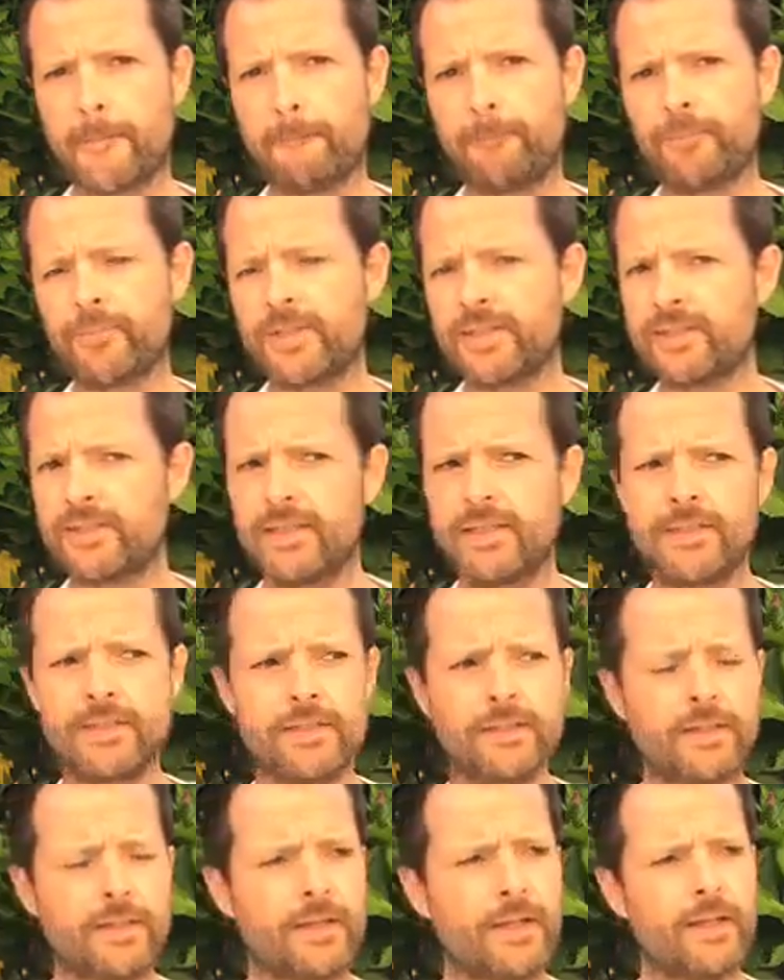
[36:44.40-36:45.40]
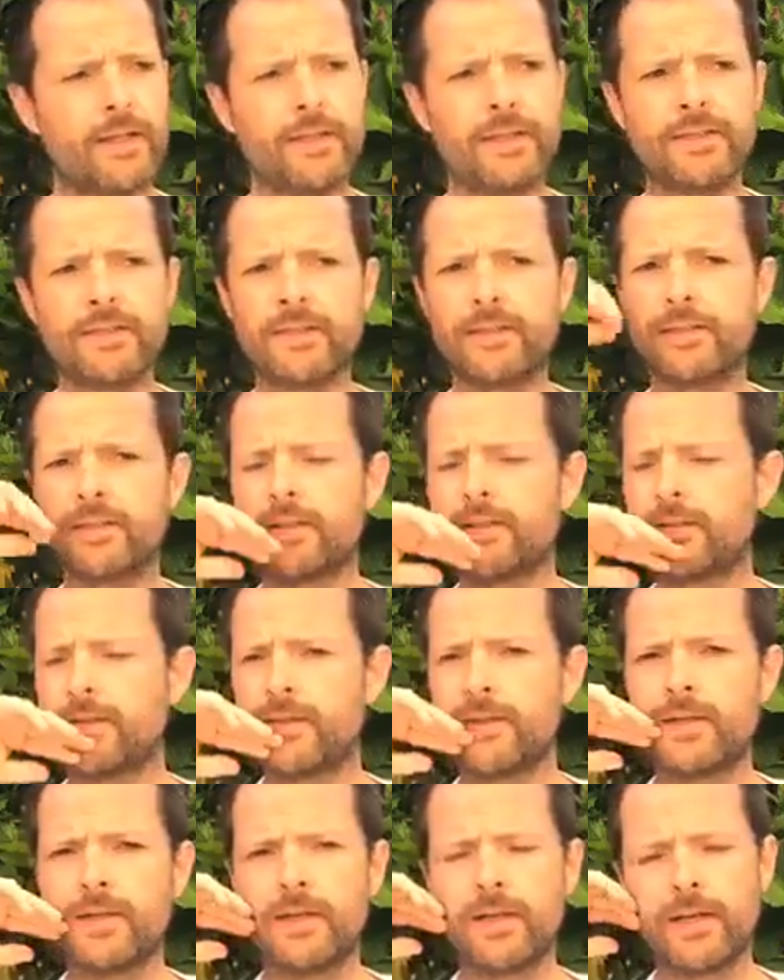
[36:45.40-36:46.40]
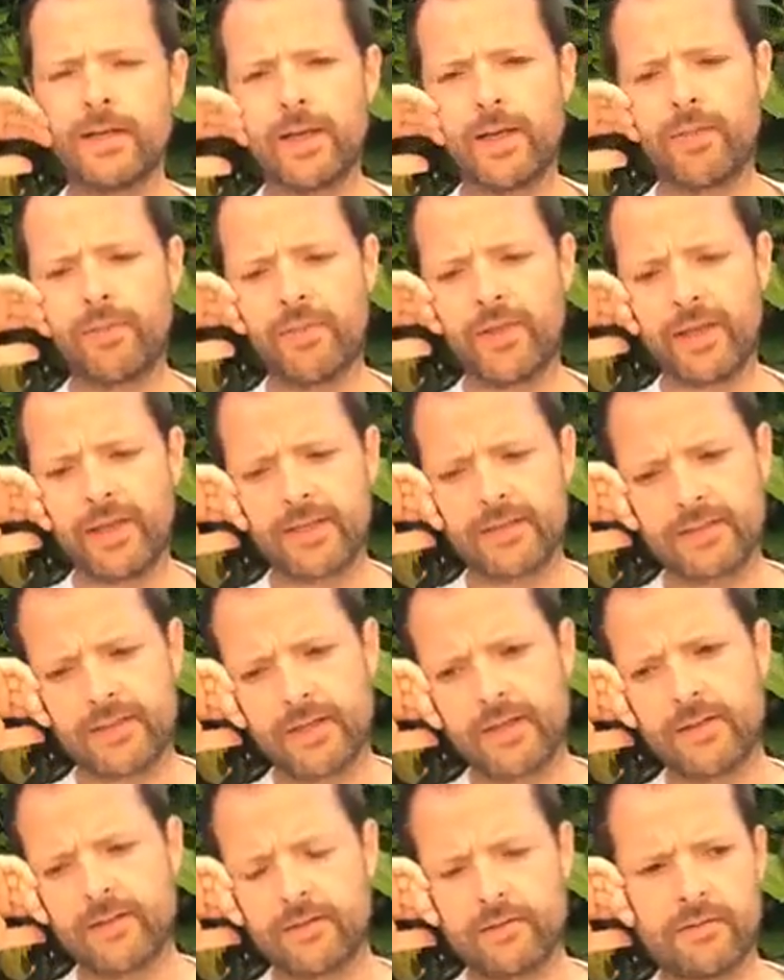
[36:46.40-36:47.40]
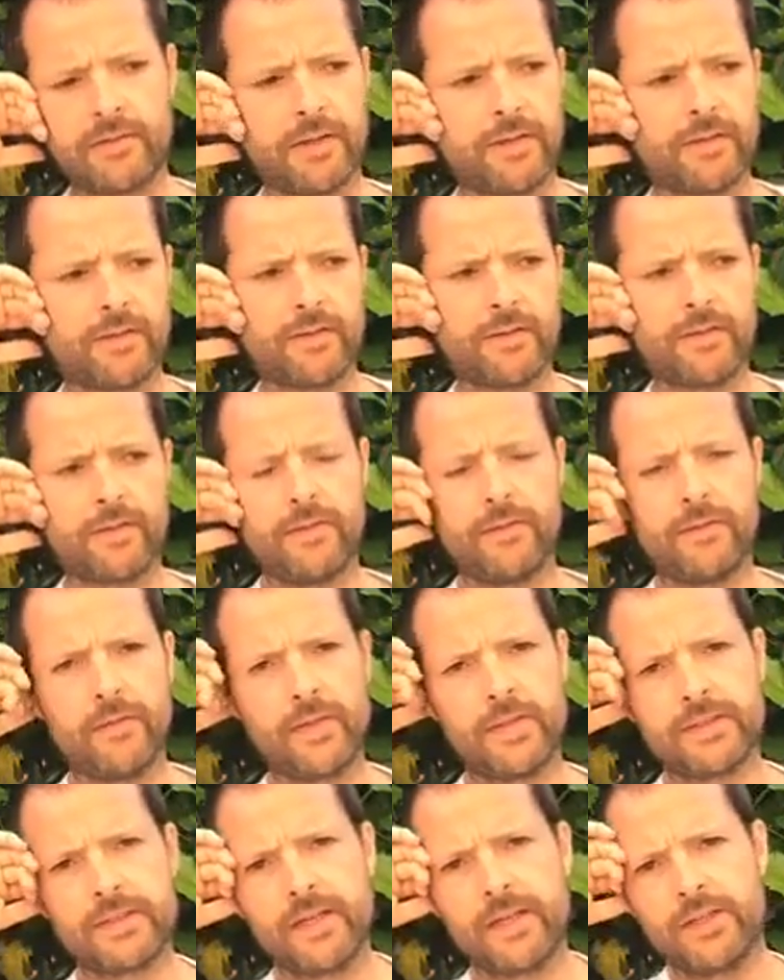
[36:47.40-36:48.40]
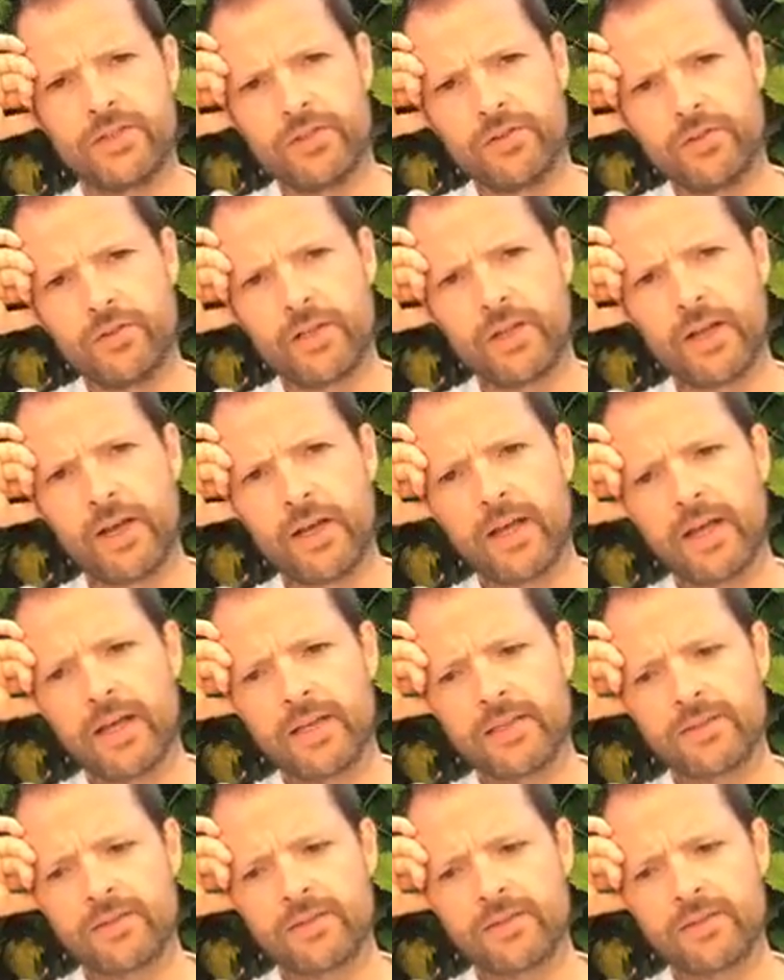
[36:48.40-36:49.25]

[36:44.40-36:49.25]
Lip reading: diseases and illnesses and things than this issue that I had.